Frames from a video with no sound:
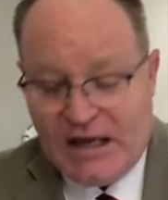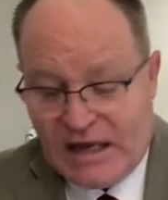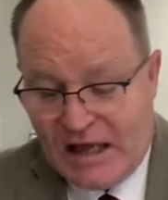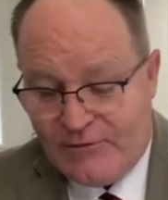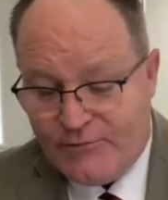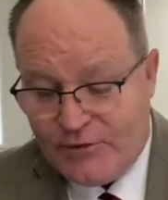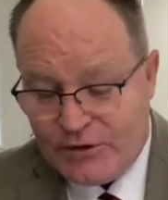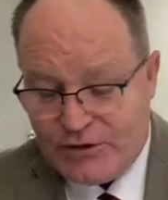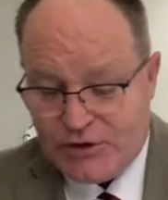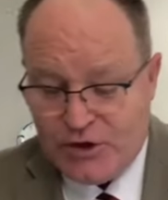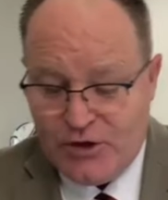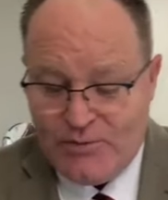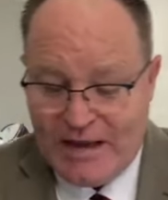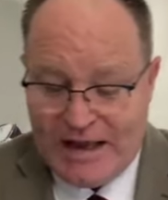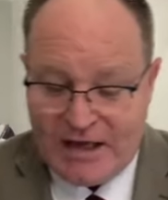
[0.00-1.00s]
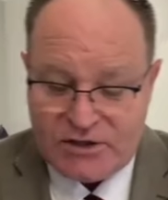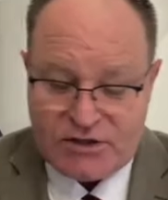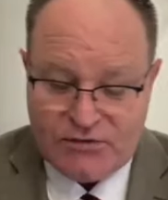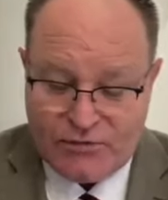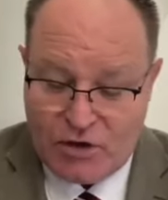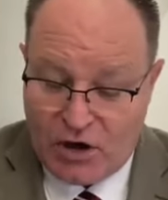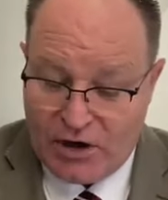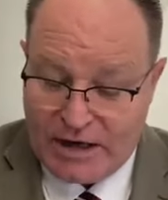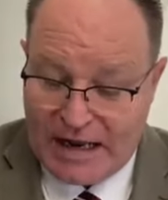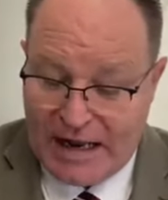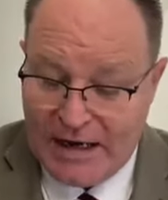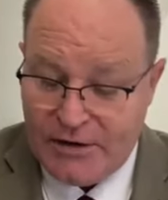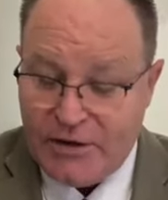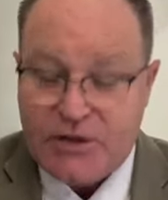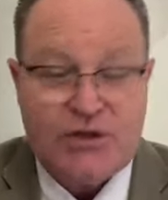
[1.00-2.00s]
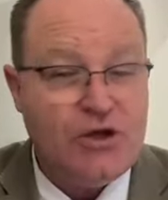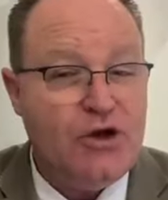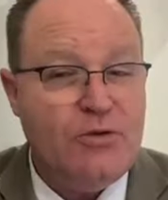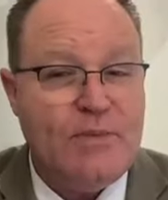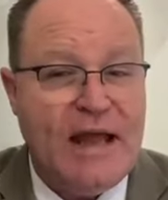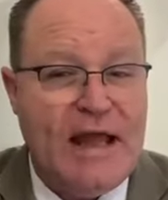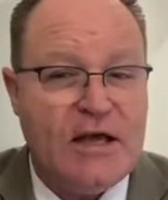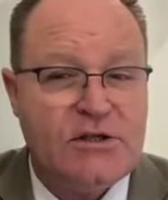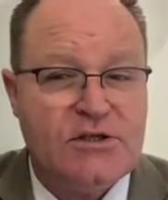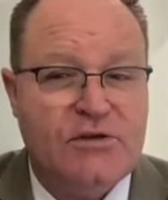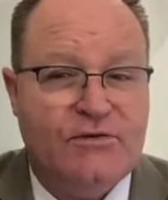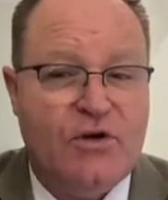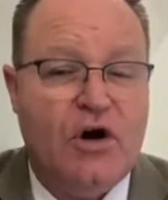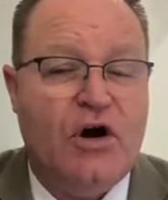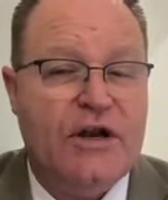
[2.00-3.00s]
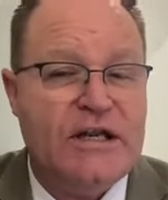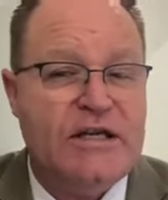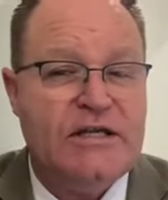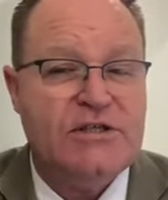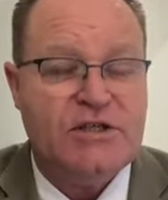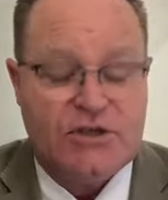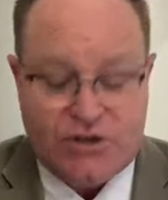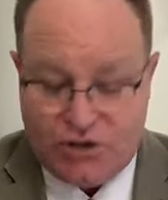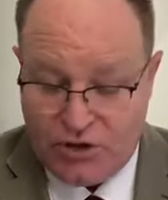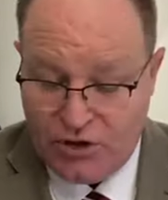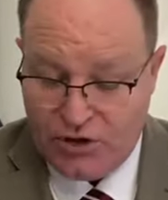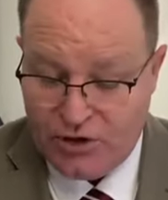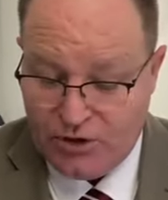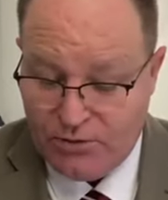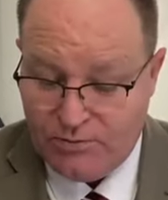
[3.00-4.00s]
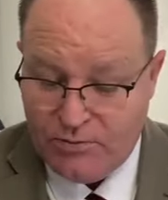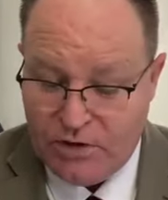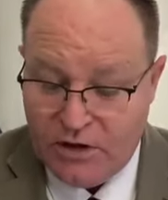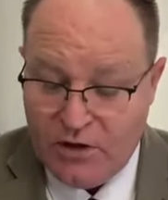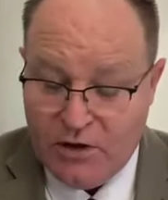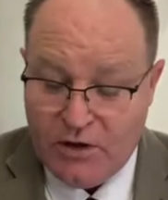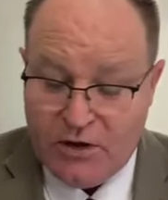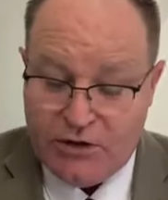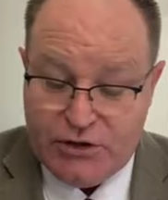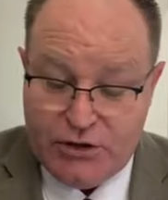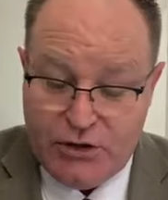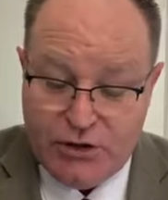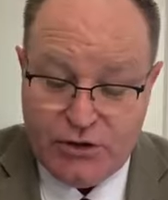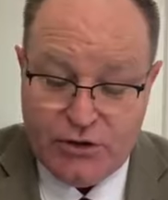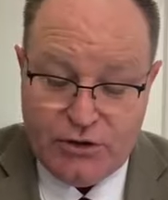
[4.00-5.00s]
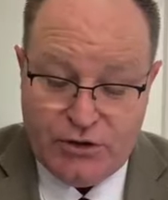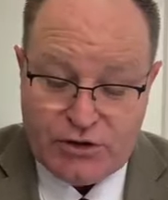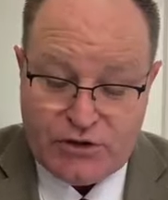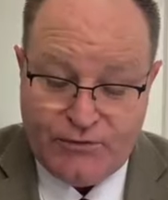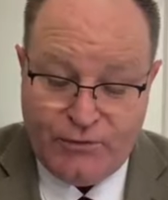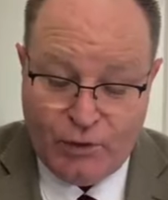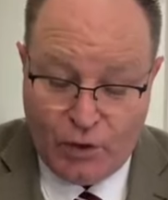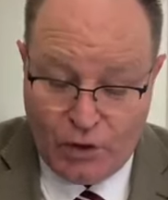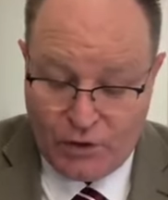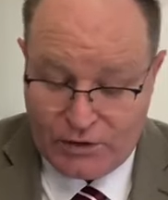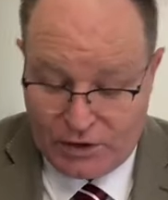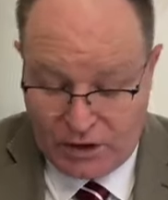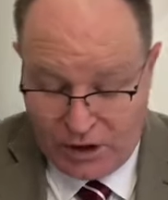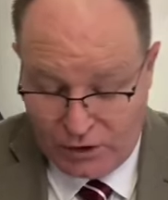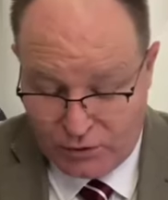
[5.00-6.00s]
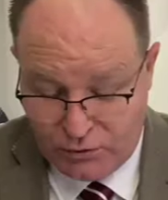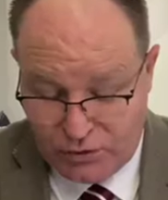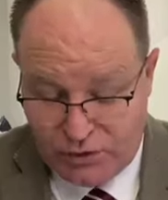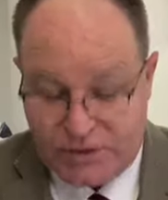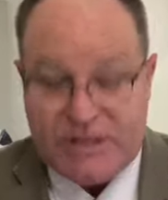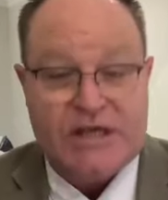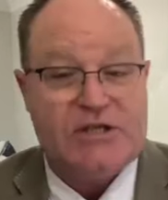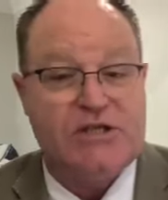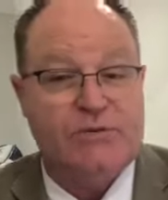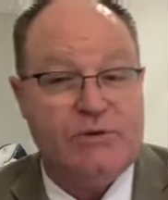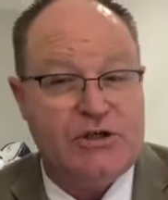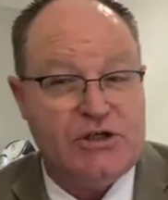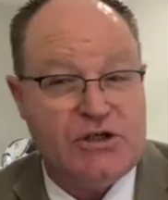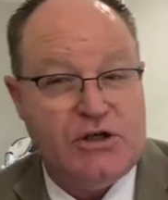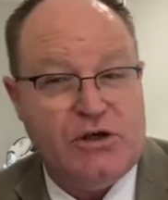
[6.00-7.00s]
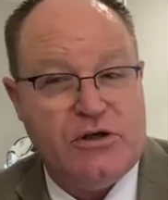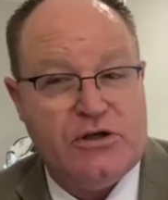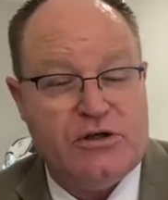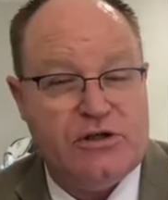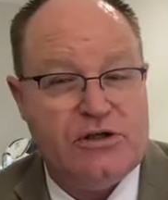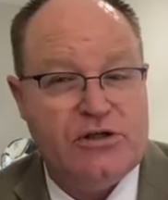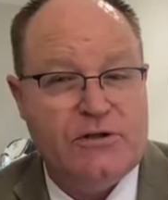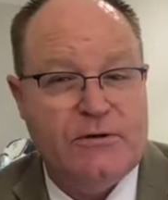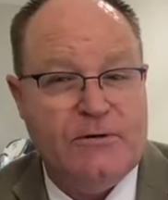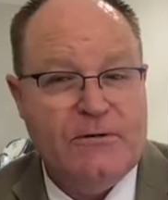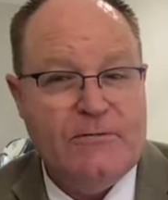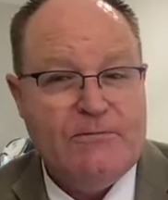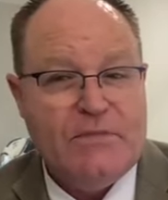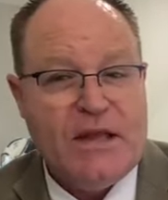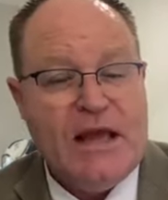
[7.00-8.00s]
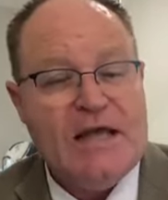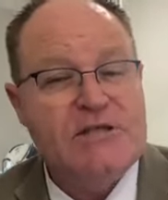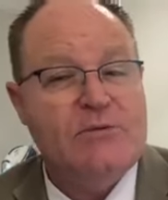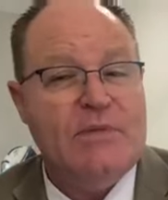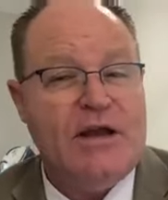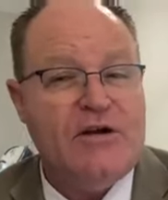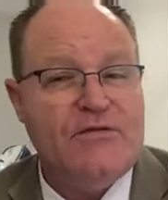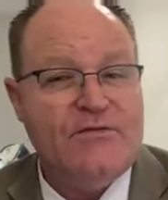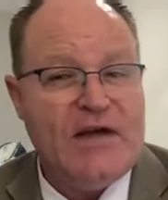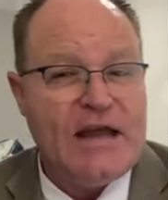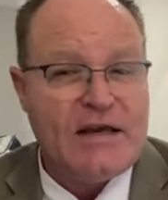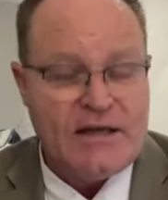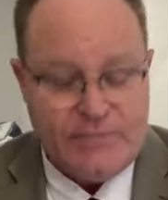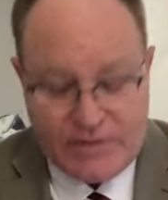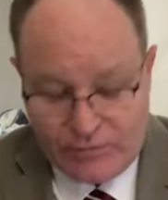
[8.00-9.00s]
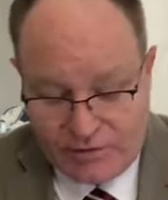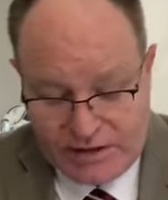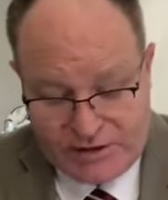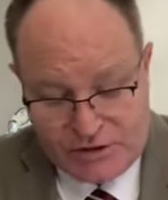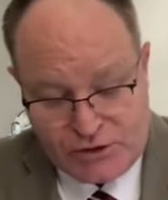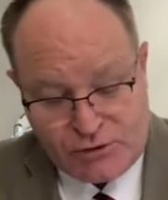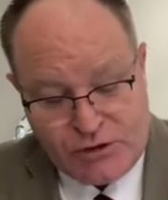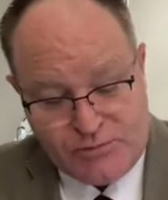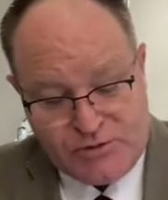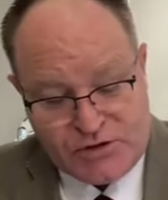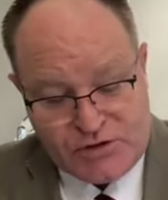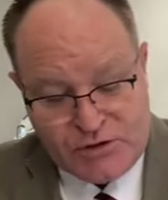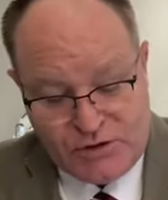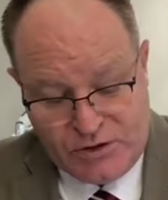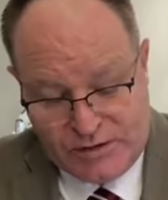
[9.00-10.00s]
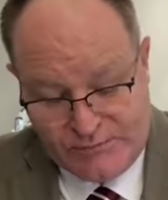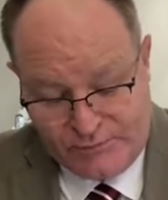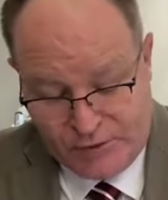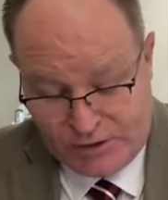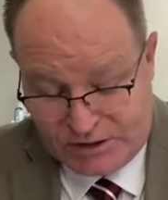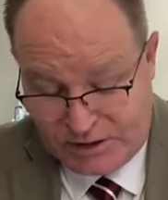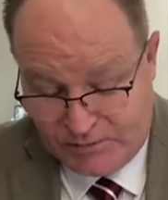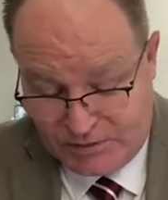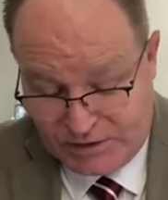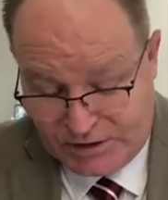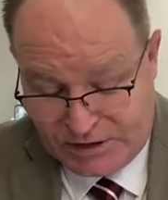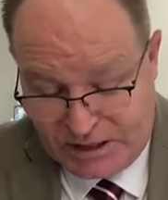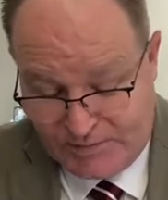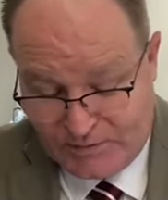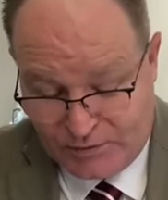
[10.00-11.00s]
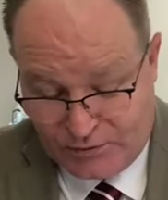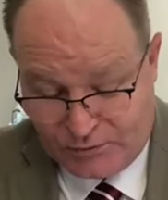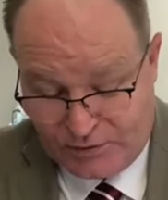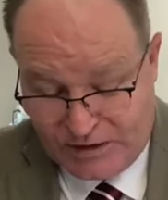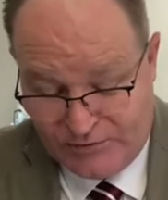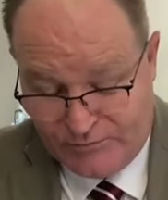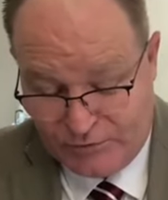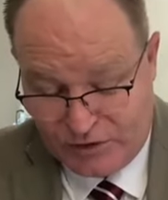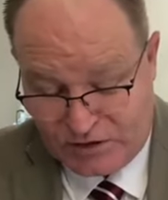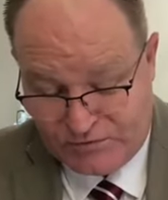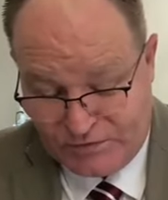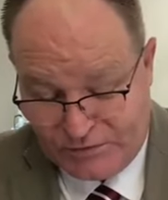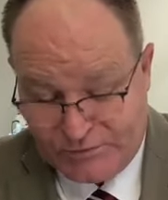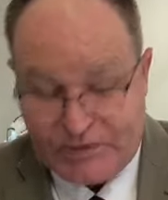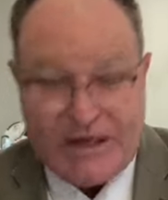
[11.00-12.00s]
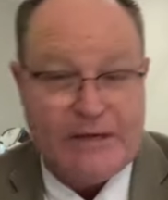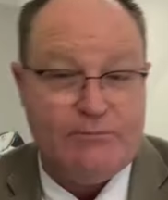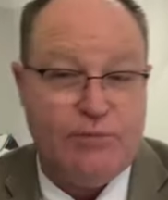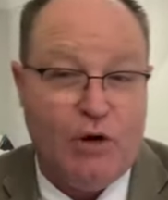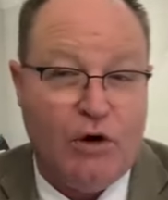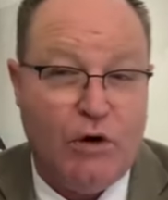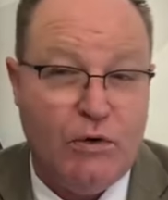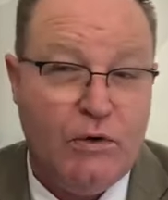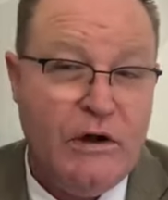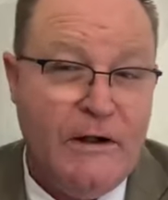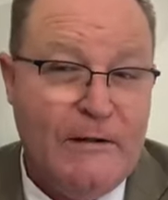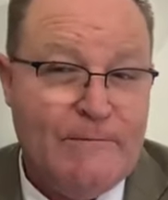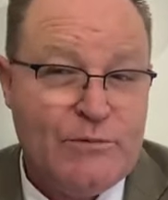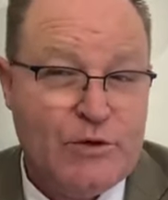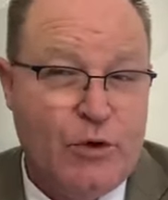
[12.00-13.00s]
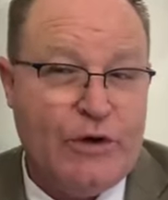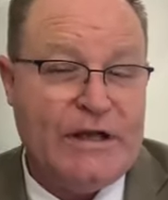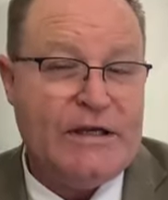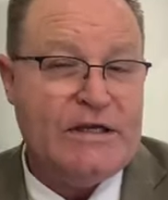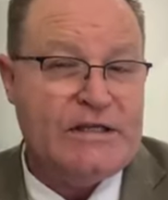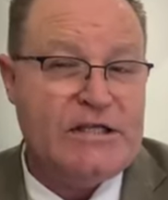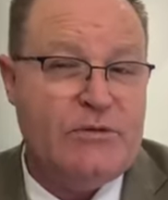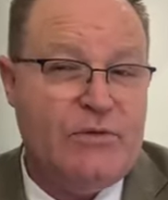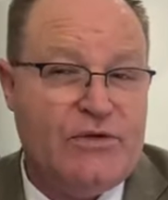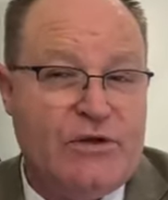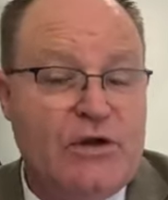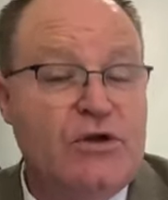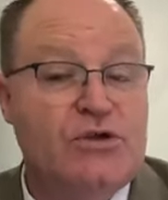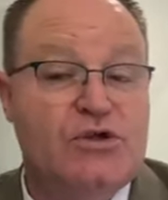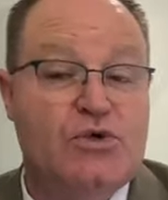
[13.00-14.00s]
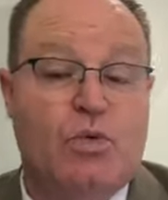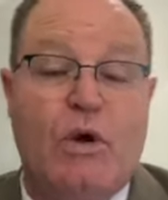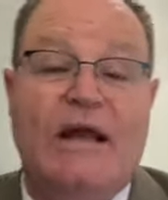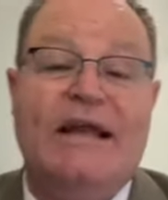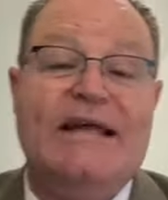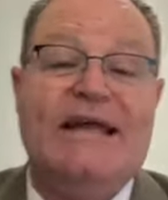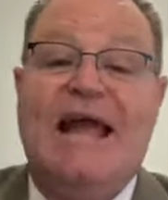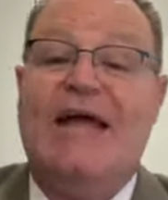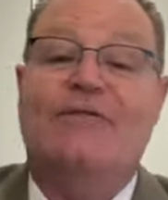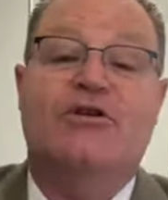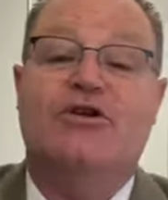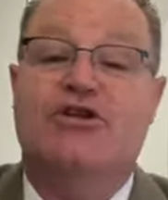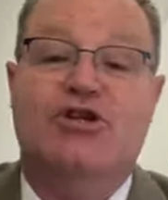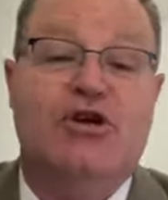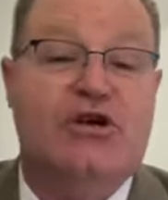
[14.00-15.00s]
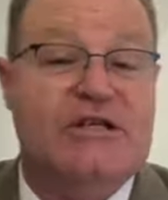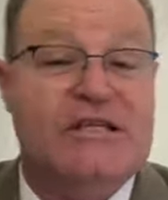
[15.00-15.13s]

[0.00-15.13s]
I love the term house of God, and the term house of God is a term used for the local New Testament church. As a matter of fact, let me read this scripture to you in 1 Timothy chapter 3 and verse 15. Paul talking to Timothy, who's dwelling at the